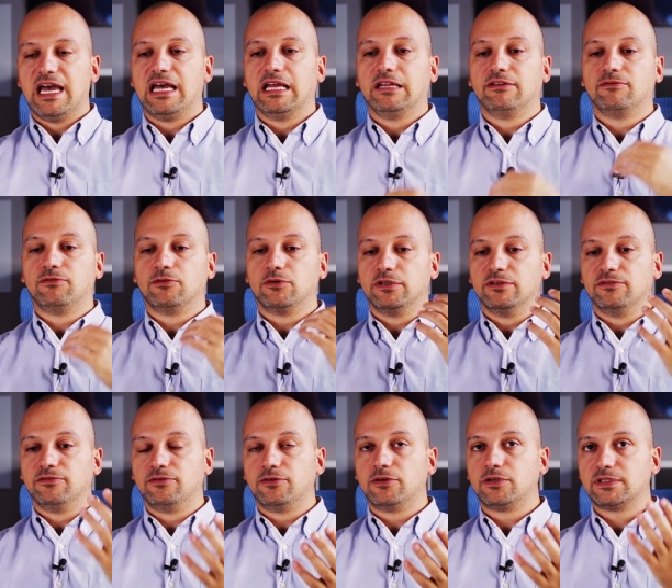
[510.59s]
and for
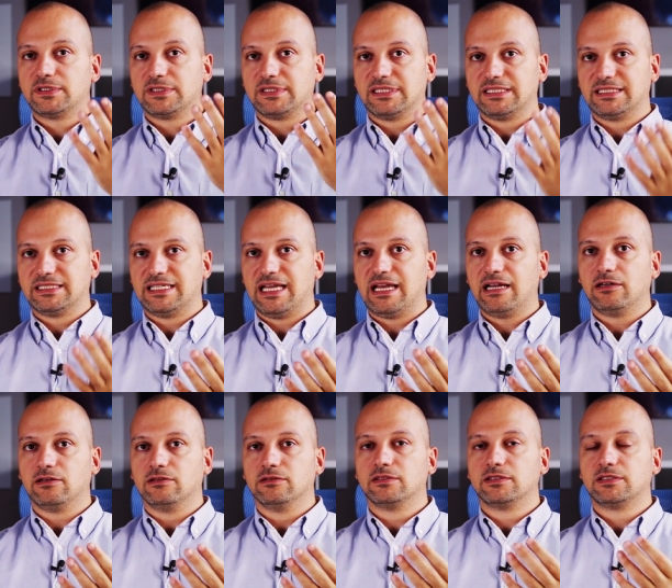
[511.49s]
the first
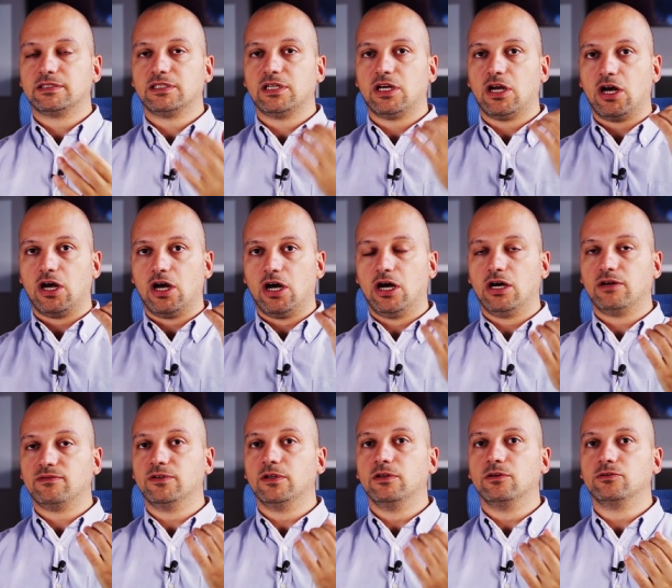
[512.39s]
seconds
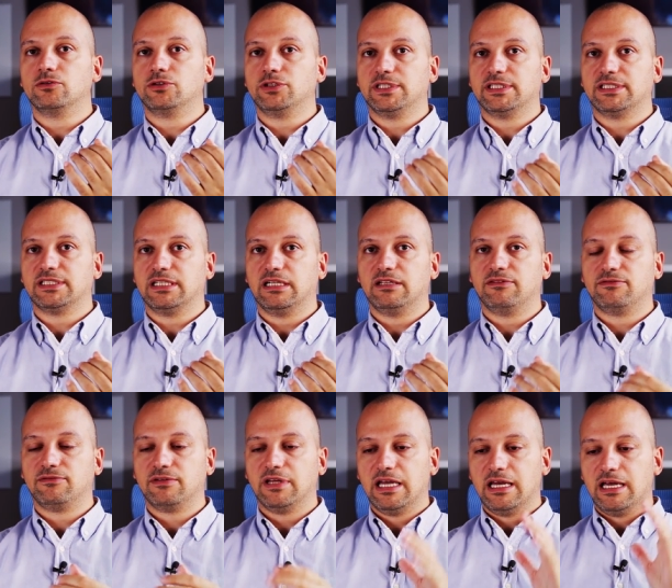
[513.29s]
of the launch
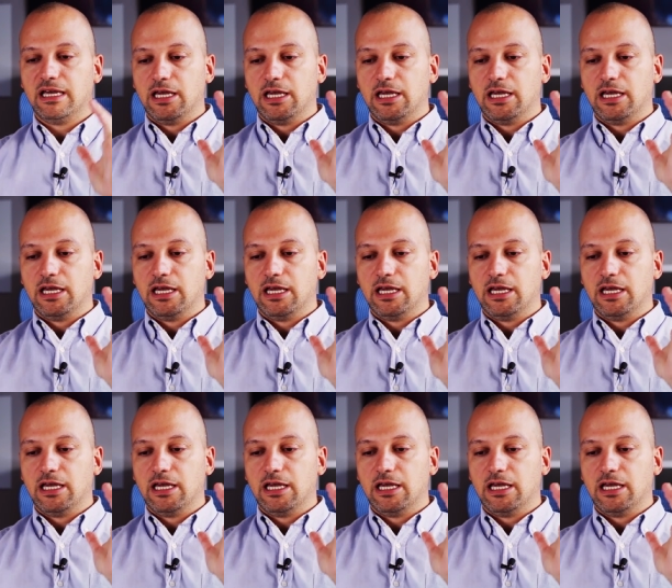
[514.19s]
itself.